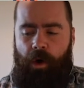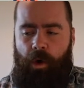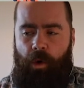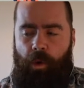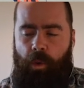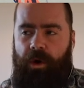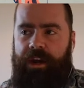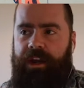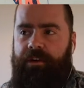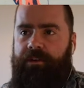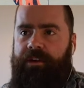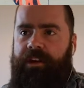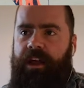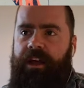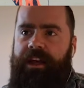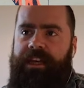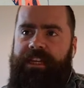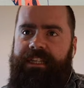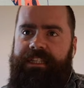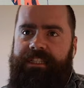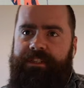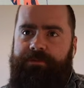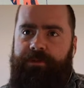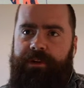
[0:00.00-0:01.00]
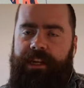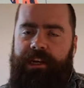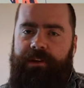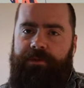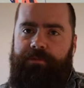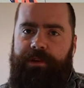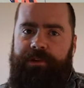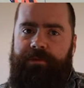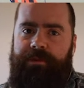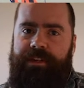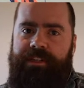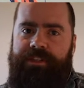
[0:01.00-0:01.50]
What I realized when we
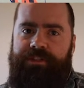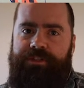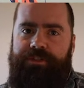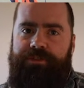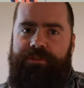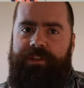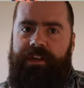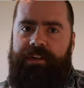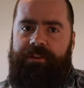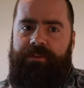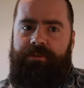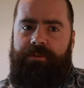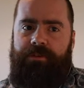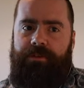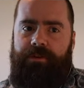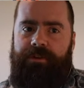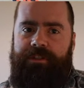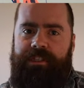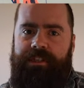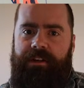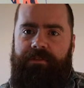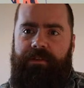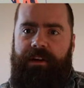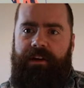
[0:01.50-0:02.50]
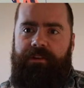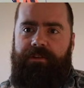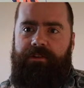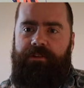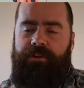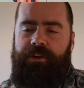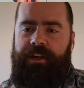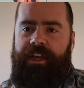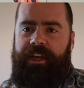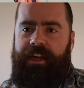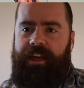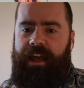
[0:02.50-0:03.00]
went through that course around
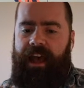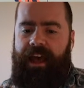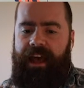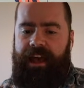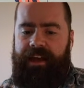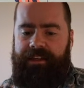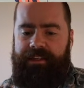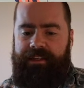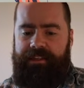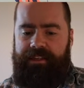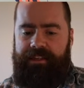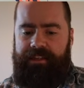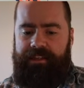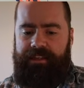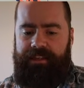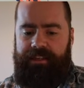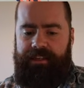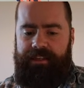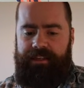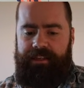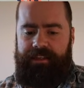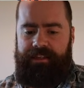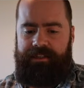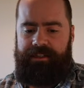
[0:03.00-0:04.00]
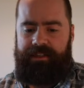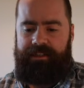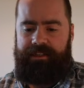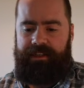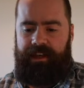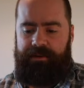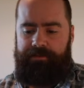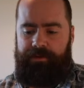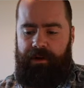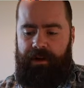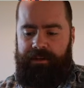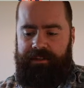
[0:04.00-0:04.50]
looking at these design
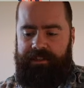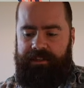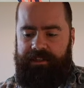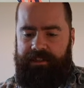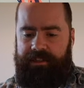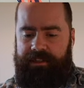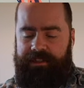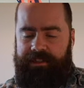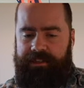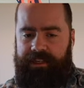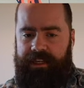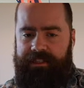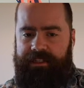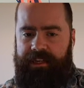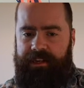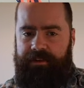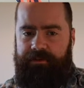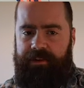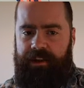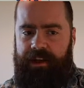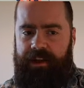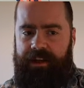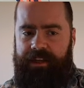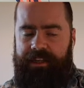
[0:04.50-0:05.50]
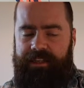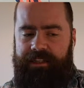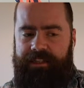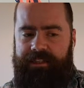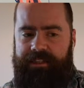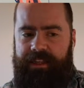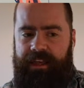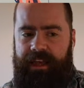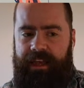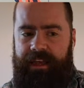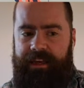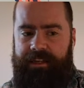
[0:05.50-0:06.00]
processes is I realized
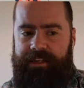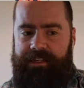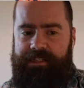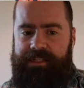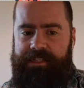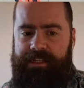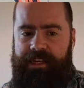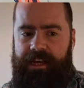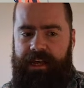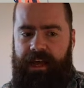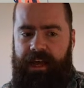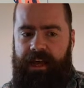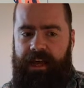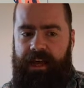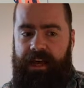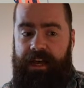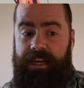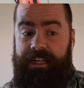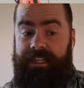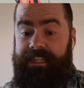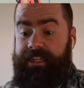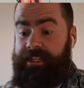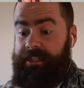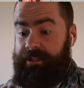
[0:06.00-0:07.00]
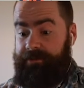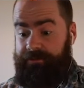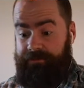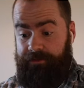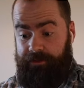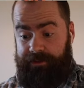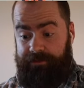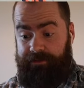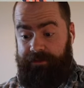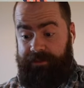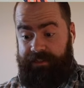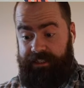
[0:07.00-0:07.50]
that I
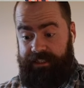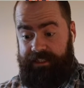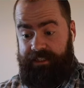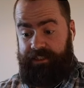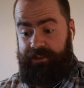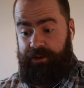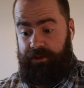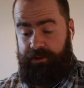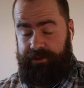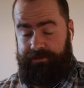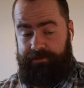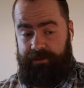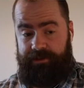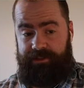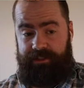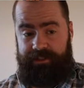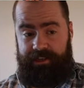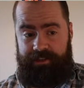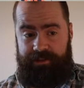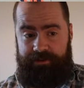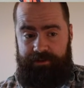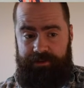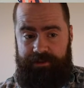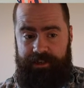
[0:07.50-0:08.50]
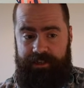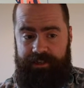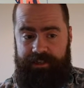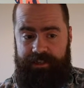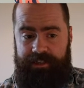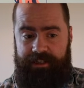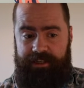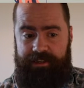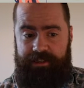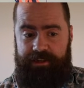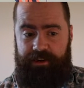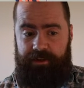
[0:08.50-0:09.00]
first of all, didn't know as much as I thought I
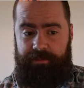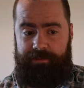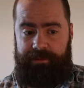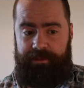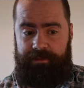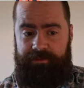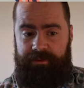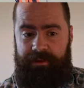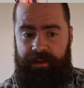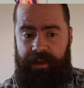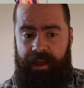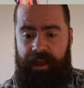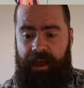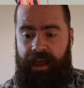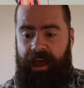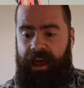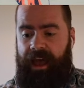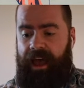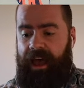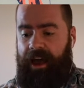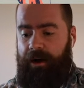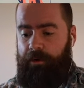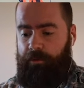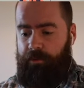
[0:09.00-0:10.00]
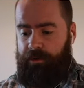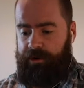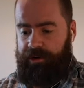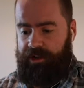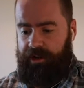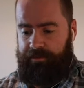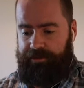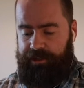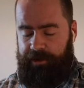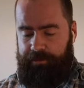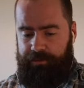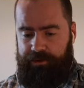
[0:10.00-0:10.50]
did in terms of how one
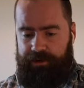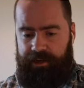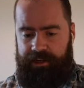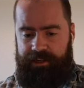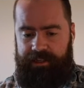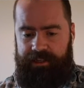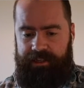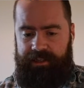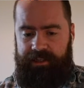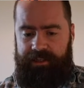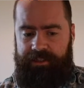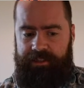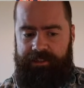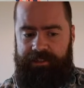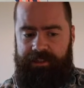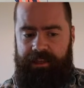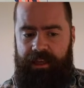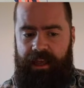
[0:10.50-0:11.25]
comes up with ideas.